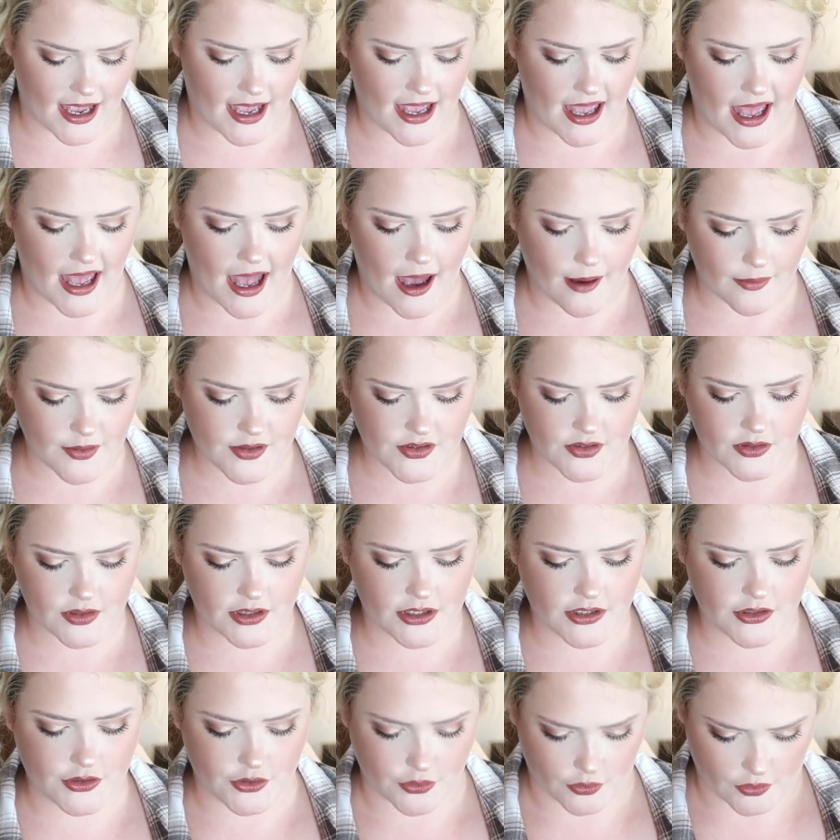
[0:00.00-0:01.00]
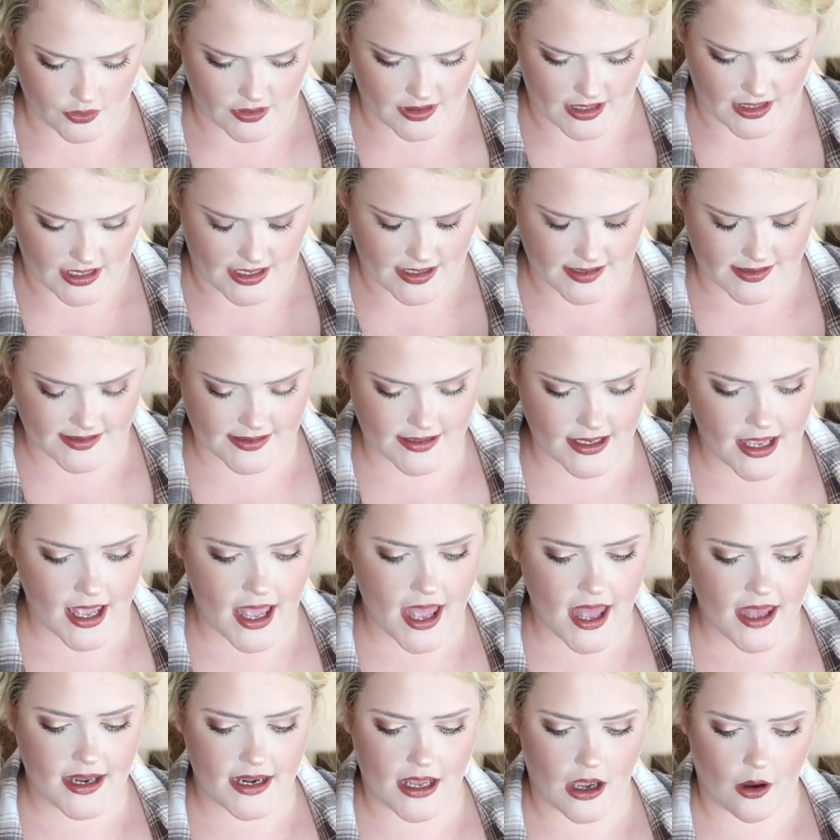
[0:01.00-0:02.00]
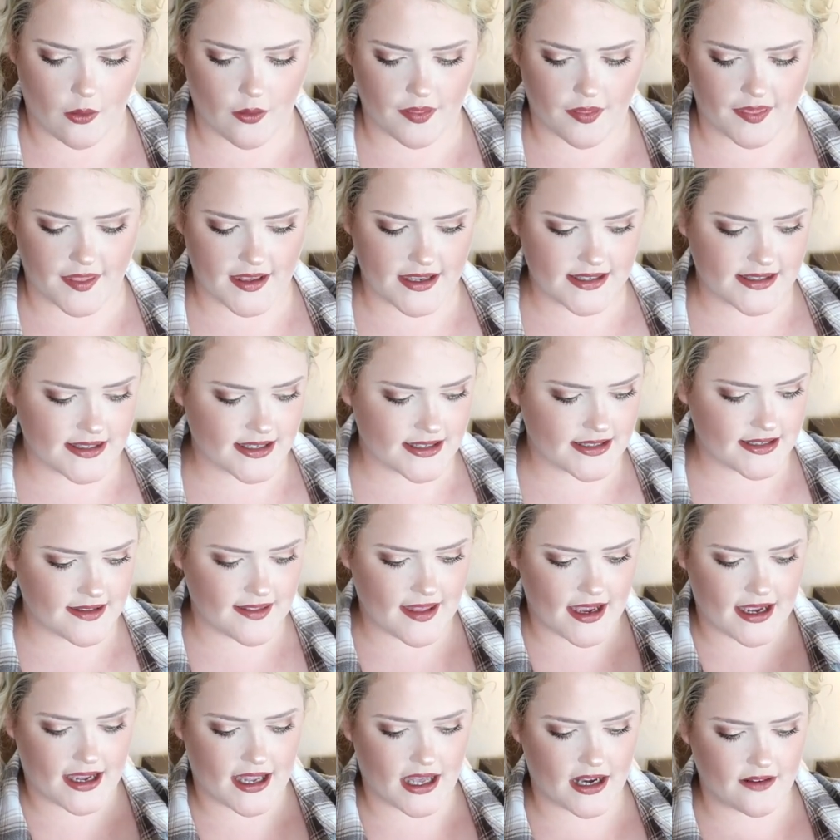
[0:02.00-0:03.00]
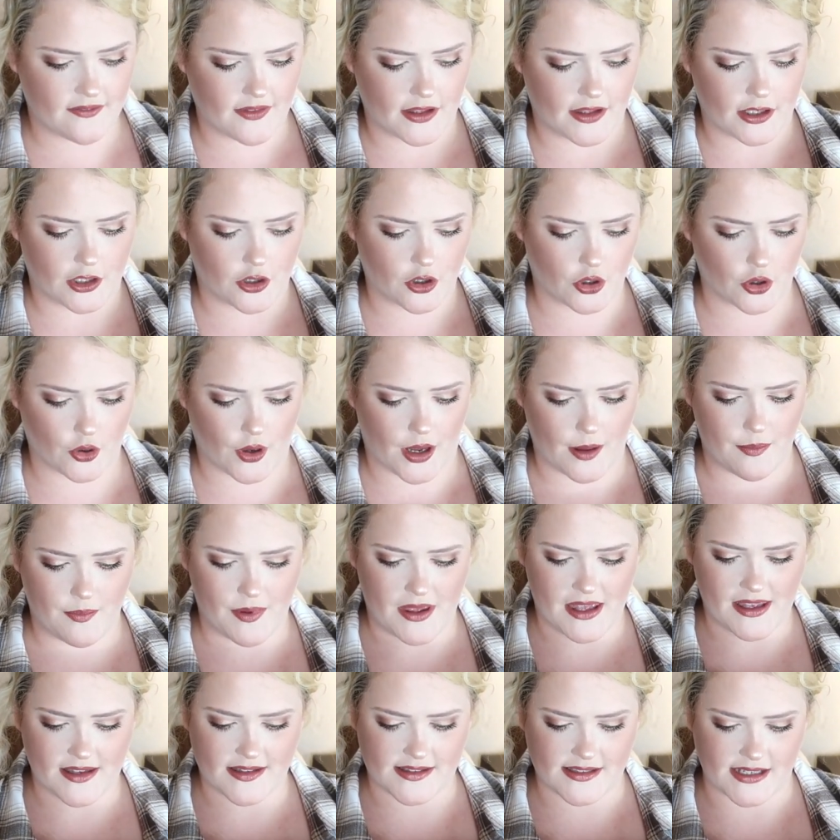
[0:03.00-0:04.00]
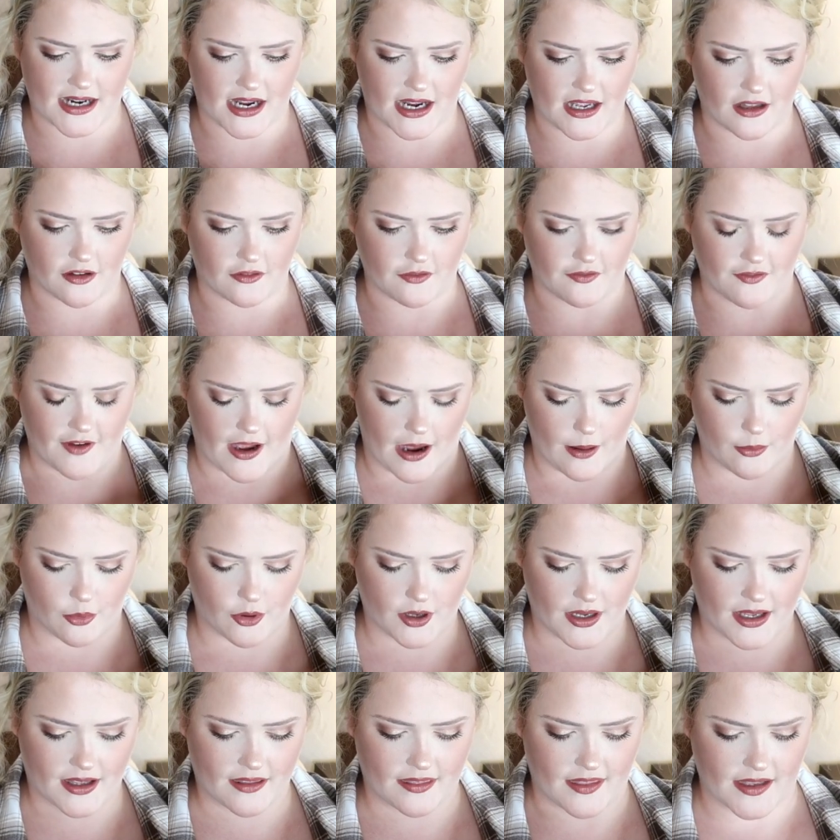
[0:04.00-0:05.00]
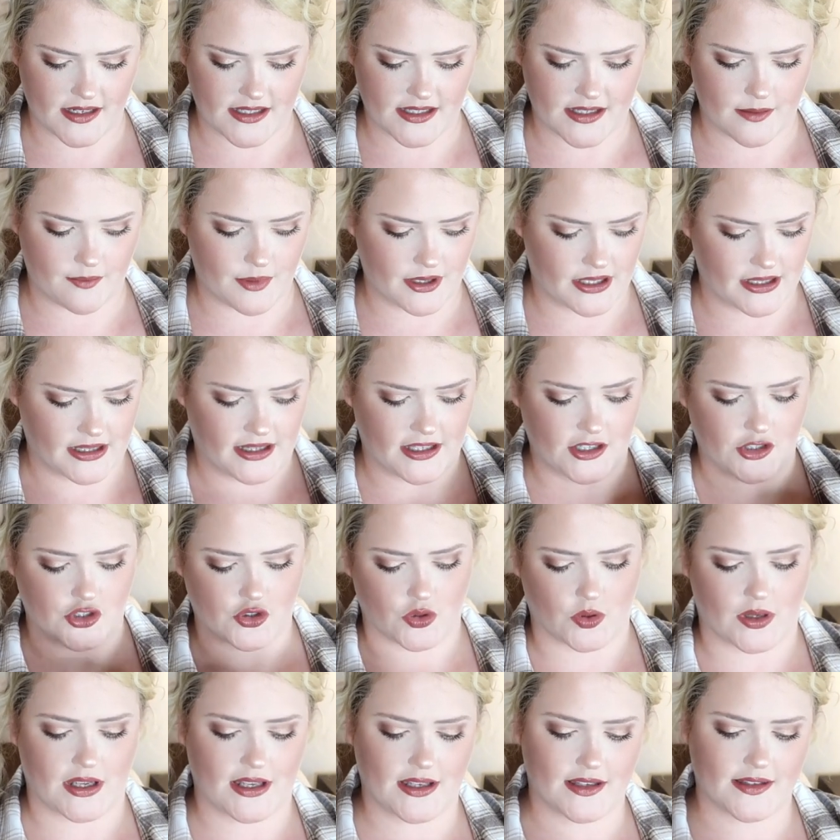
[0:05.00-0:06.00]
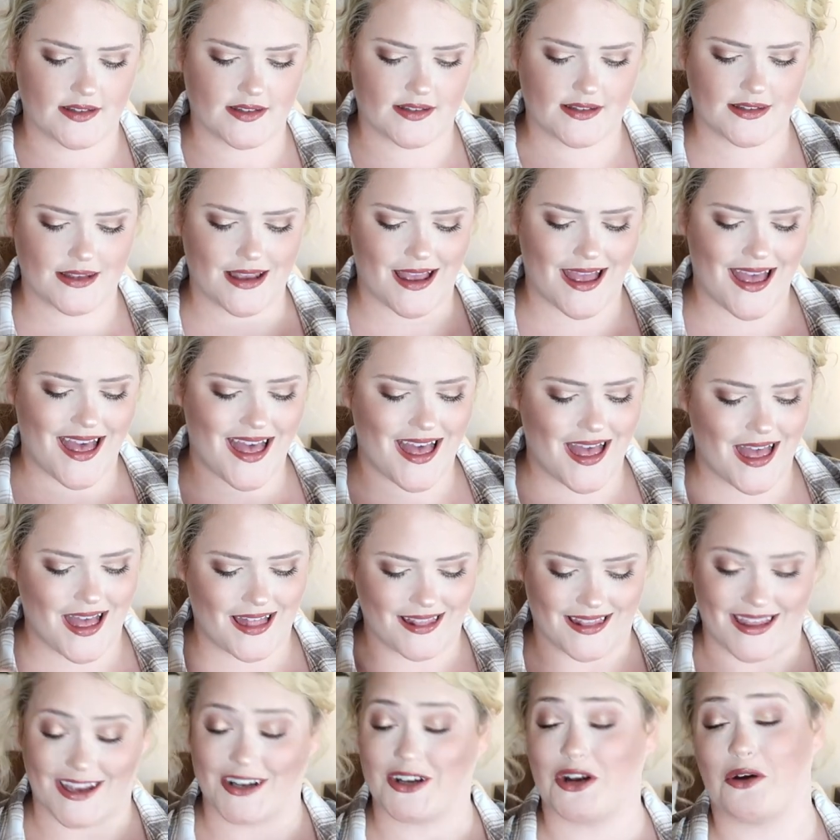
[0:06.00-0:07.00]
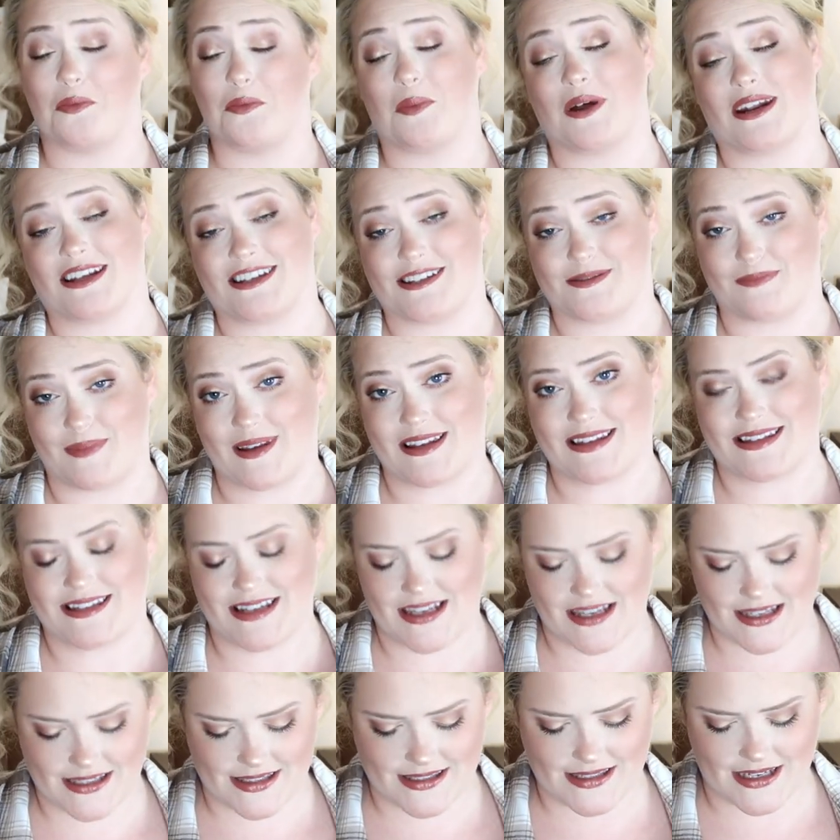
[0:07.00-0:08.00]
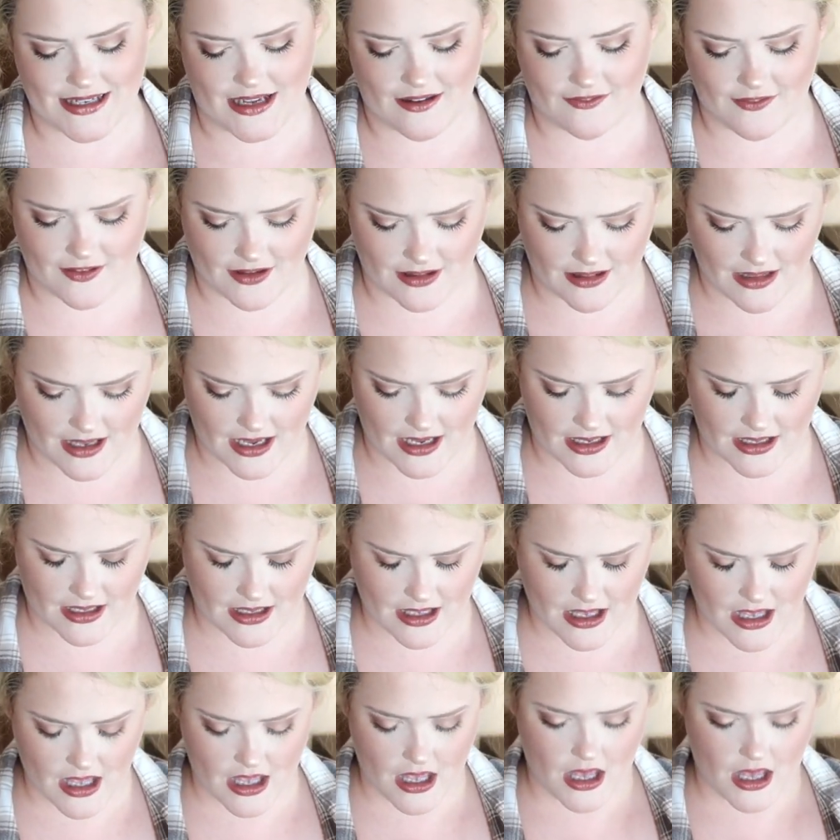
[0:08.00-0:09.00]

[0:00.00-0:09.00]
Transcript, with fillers: I absolutely adore this. Now, this is in that kind of like crepey style fabric that typically shrinks like nobody's business, I feel like.